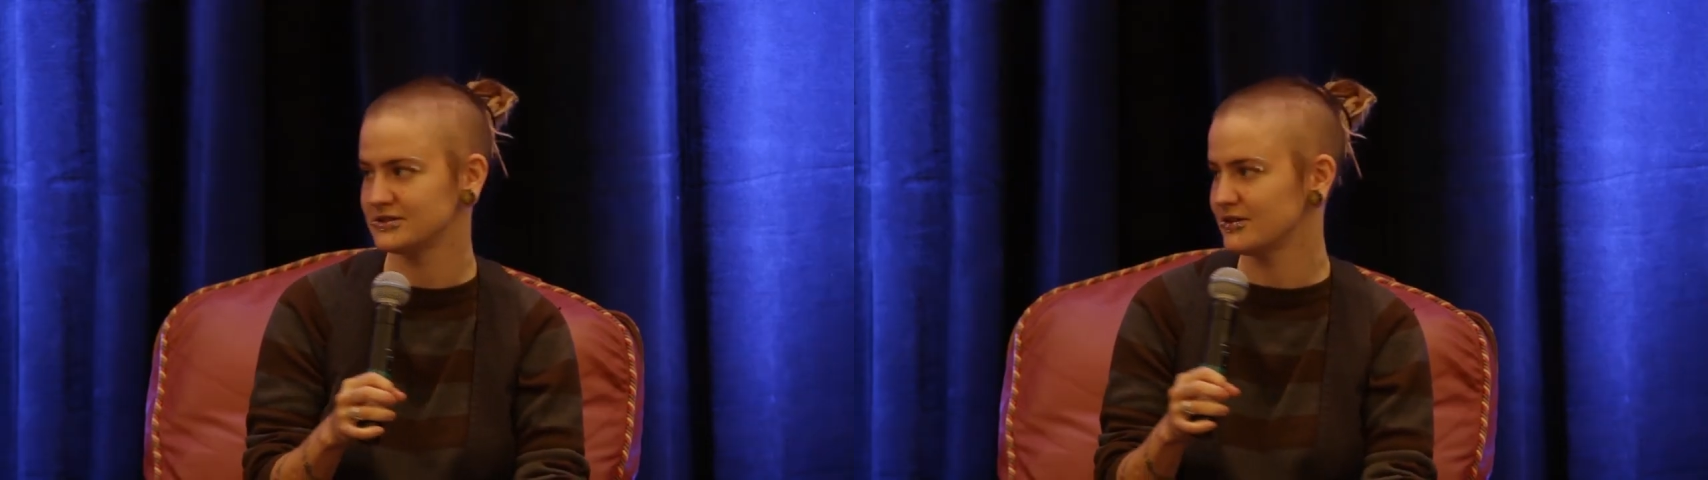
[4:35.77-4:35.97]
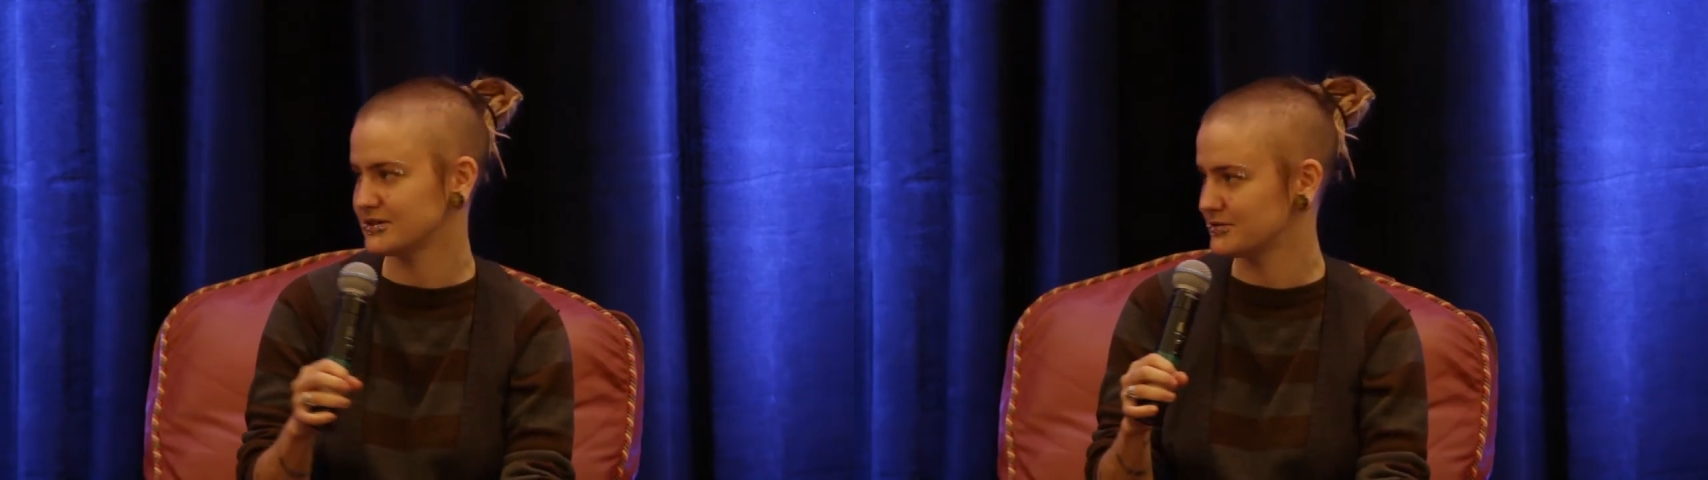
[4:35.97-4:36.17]

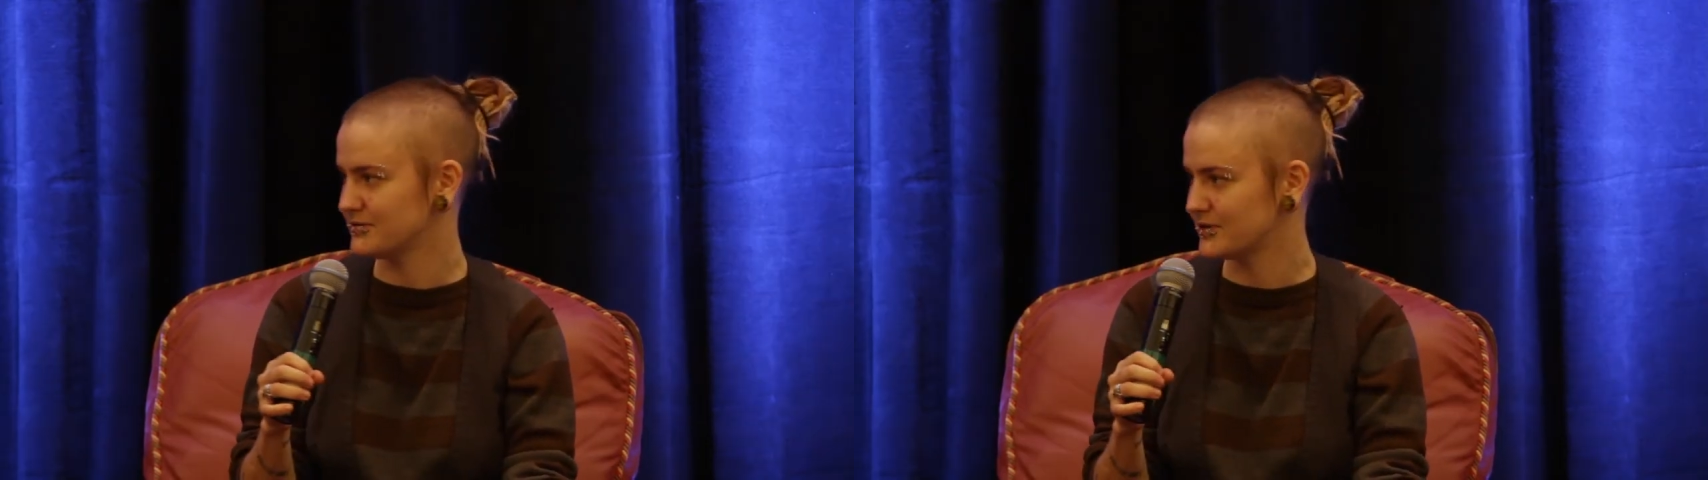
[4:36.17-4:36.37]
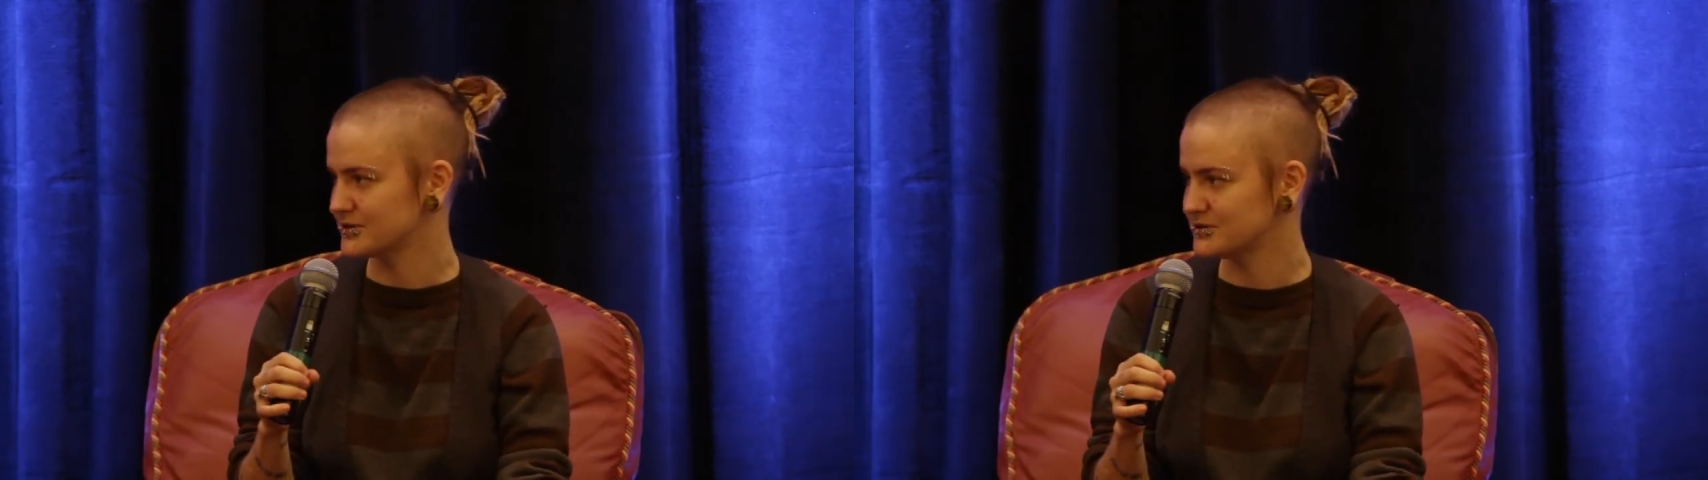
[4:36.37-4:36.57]
you also have
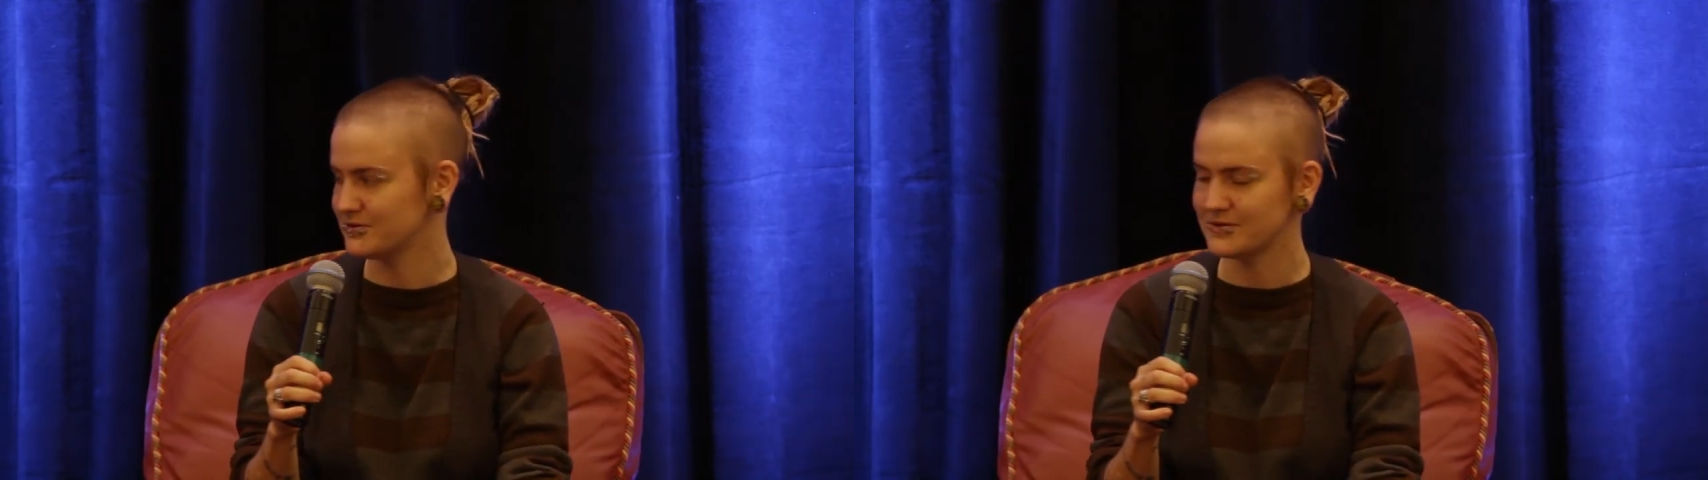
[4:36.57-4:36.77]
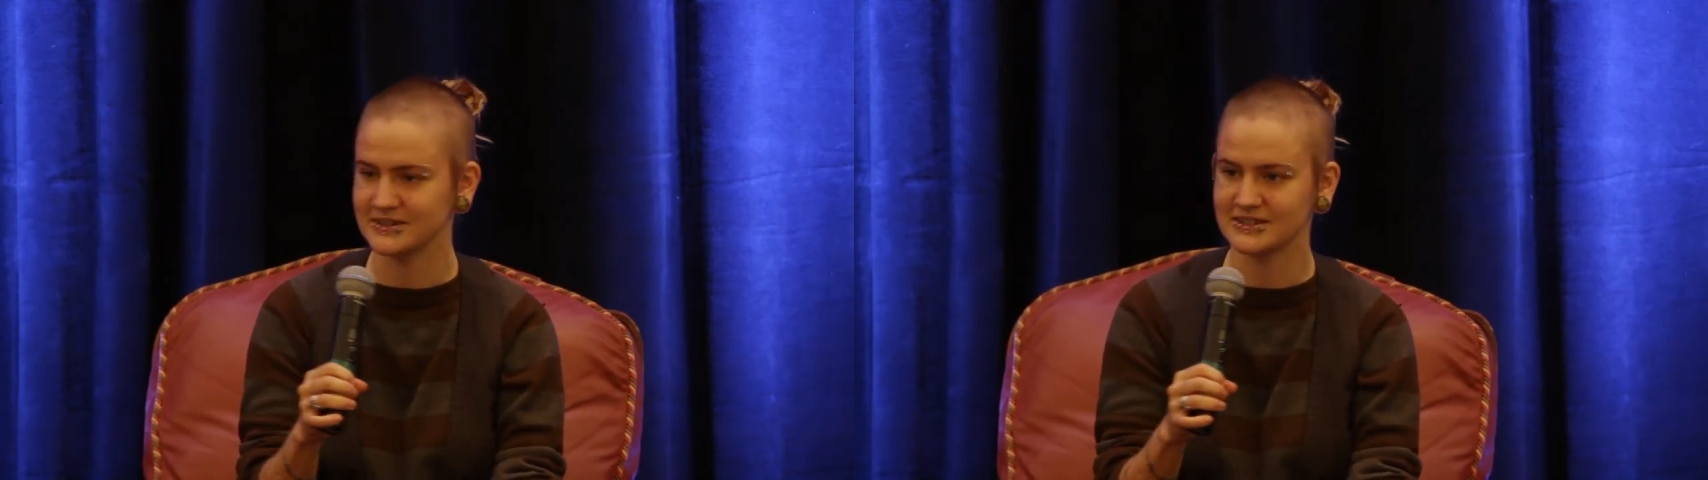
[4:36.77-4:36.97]
folks who have
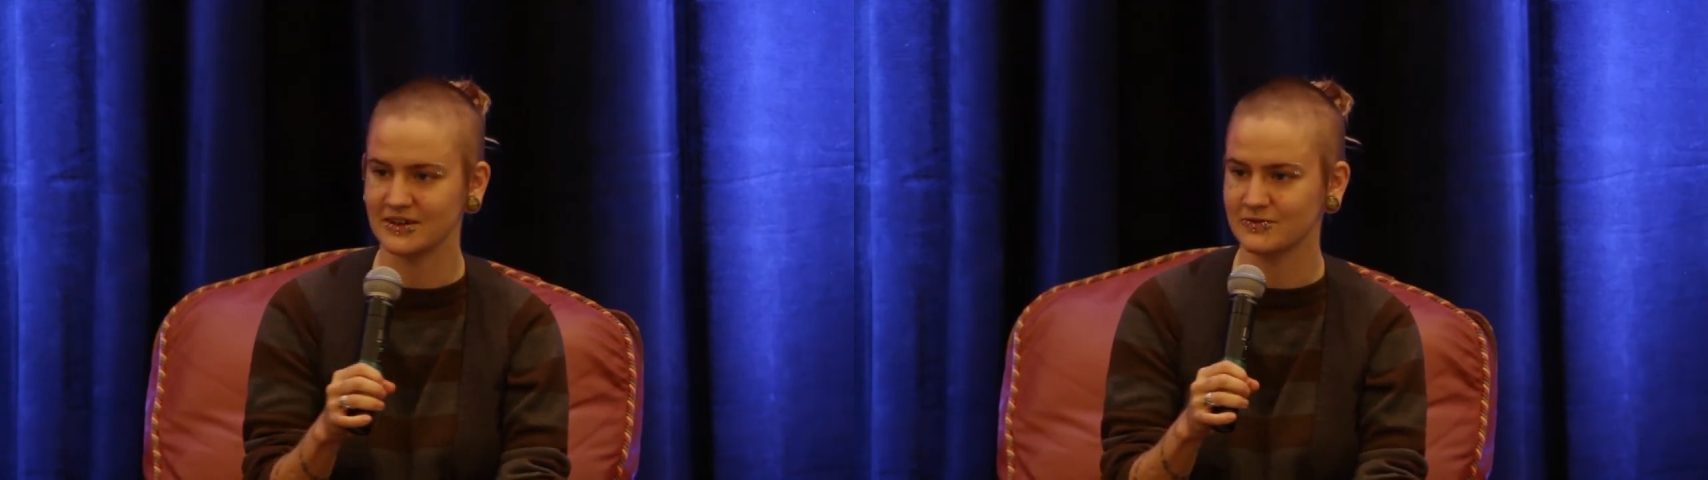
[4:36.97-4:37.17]
faced that